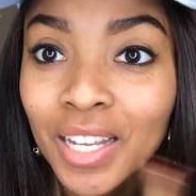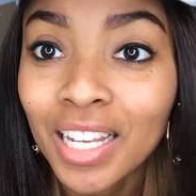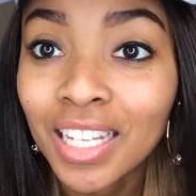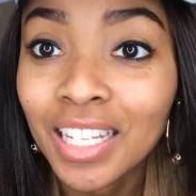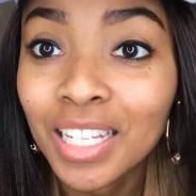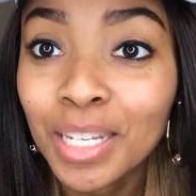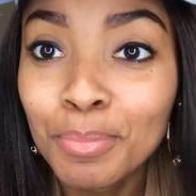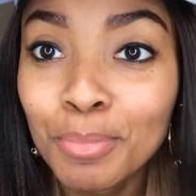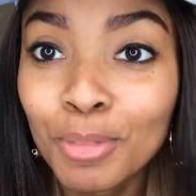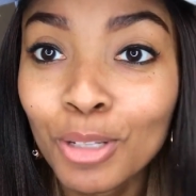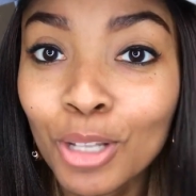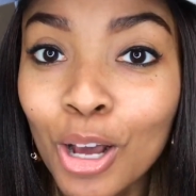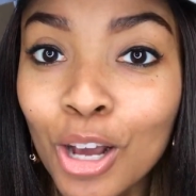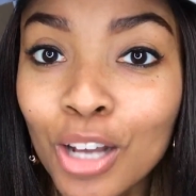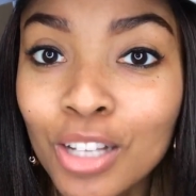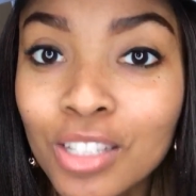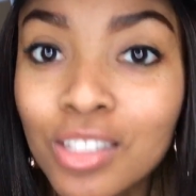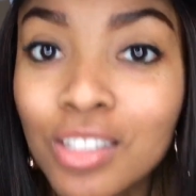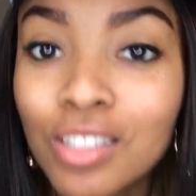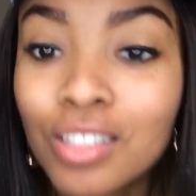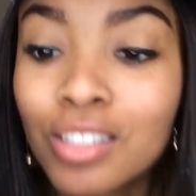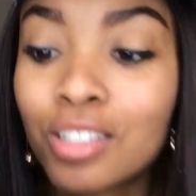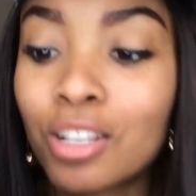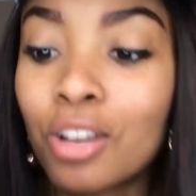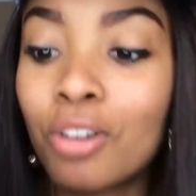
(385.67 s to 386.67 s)
lip gloss.
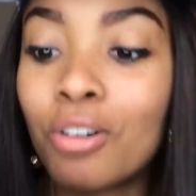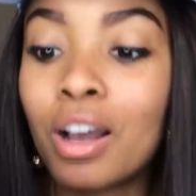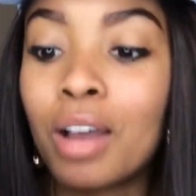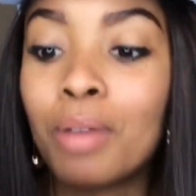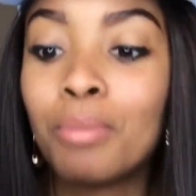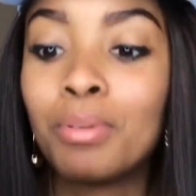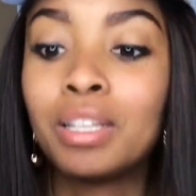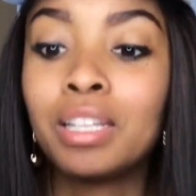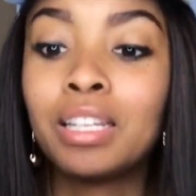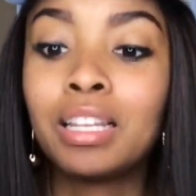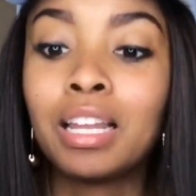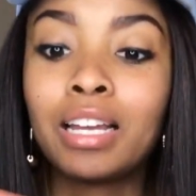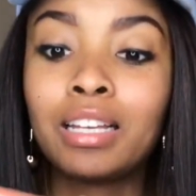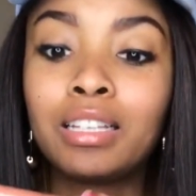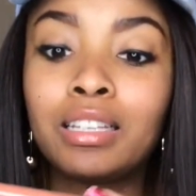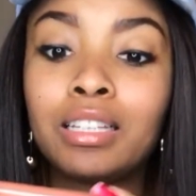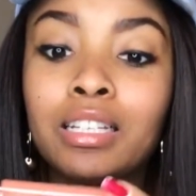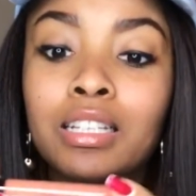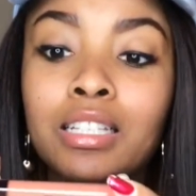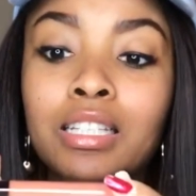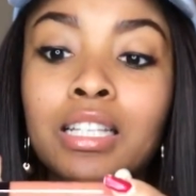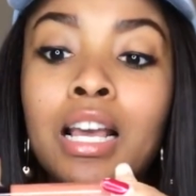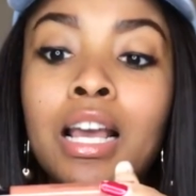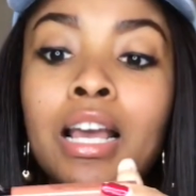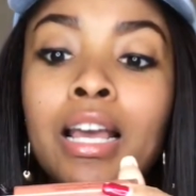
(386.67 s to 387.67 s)
So I really like
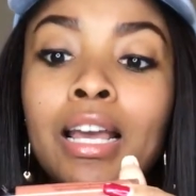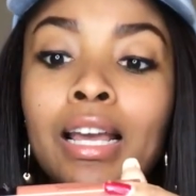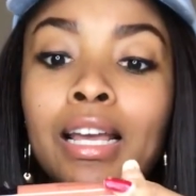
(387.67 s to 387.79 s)
this.